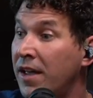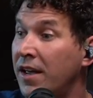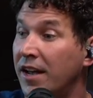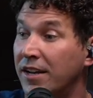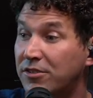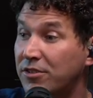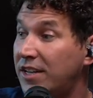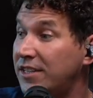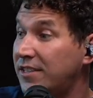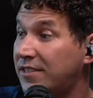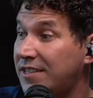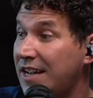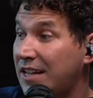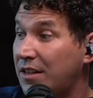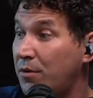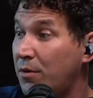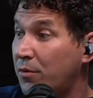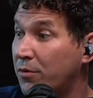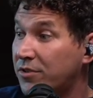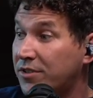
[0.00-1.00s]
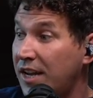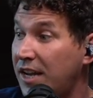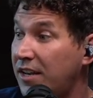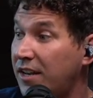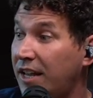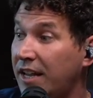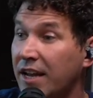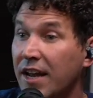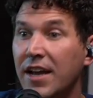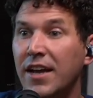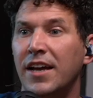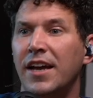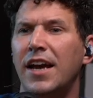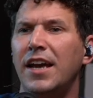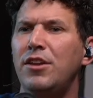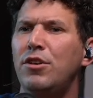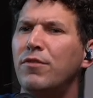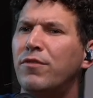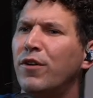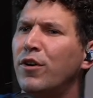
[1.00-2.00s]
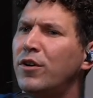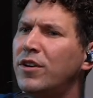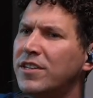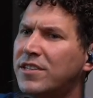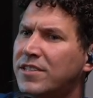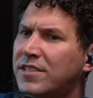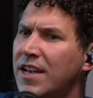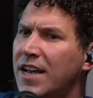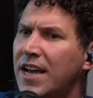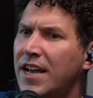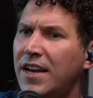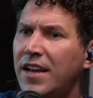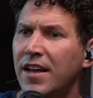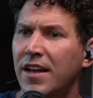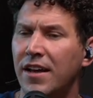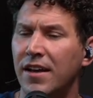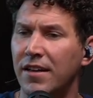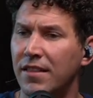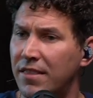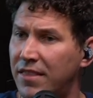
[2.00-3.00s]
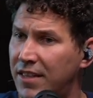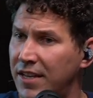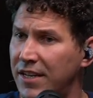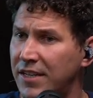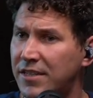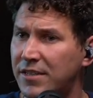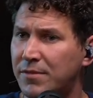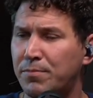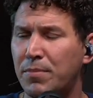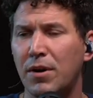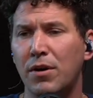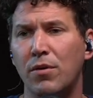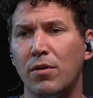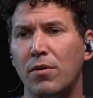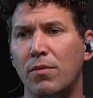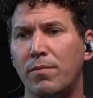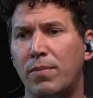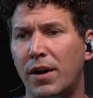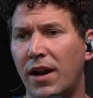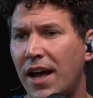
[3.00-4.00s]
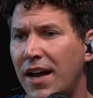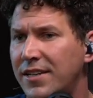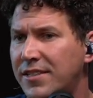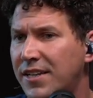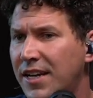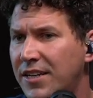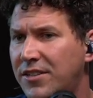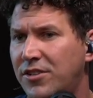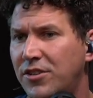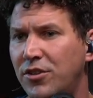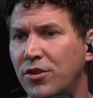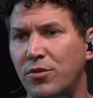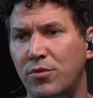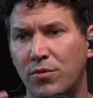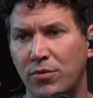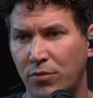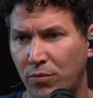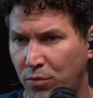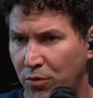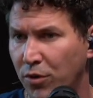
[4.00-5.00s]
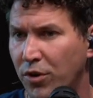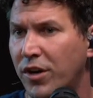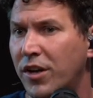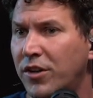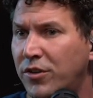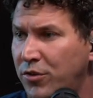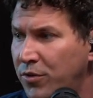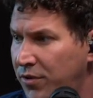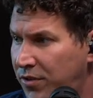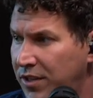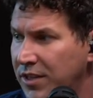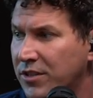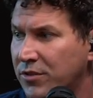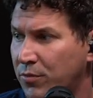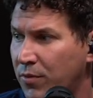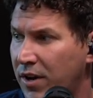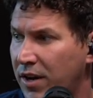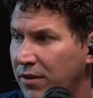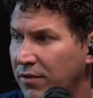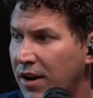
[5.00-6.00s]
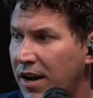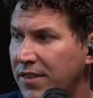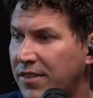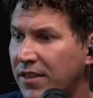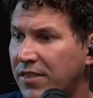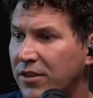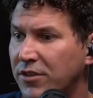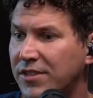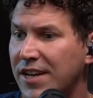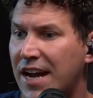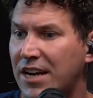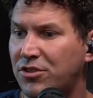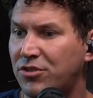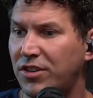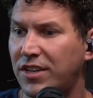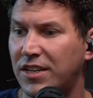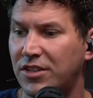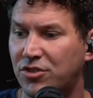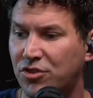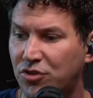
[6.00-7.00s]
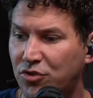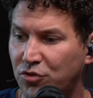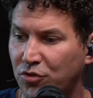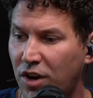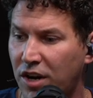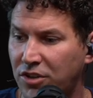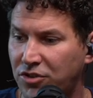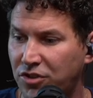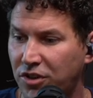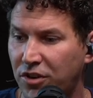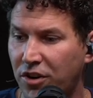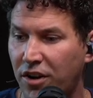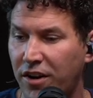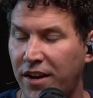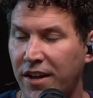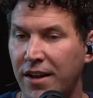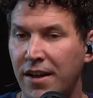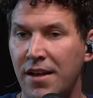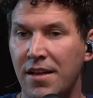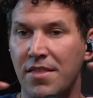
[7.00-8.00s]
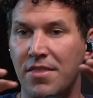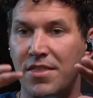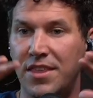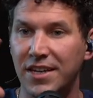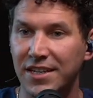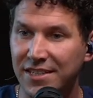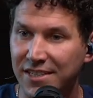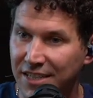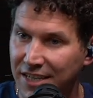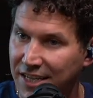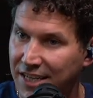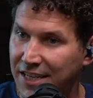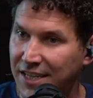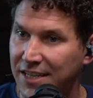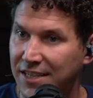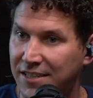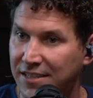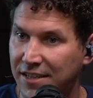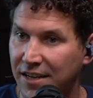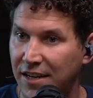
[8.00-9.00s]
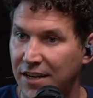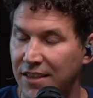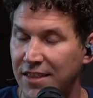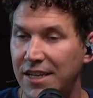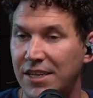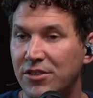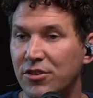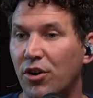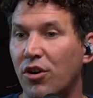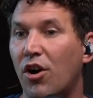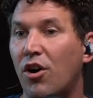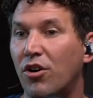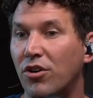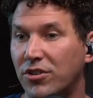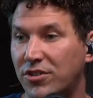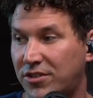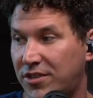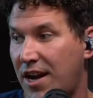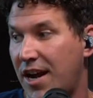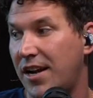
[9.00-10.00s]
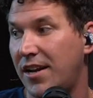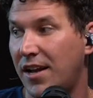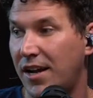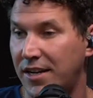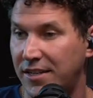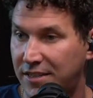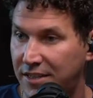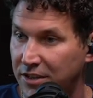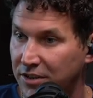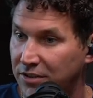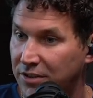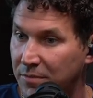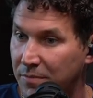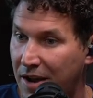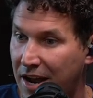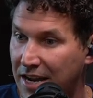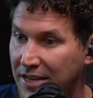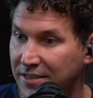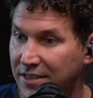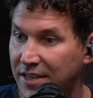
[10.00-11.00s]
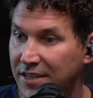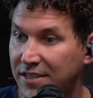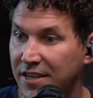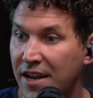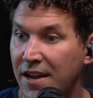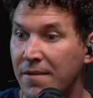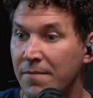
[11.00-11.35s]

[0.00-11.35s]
And so that's exactly what we're saying. Like, hey, you've heard it said this, but but I say to you, we're going to do it this way, right? That there's mm-hmm. actually mm-hmm. instruction on this is these are our sidelines here at Damascus.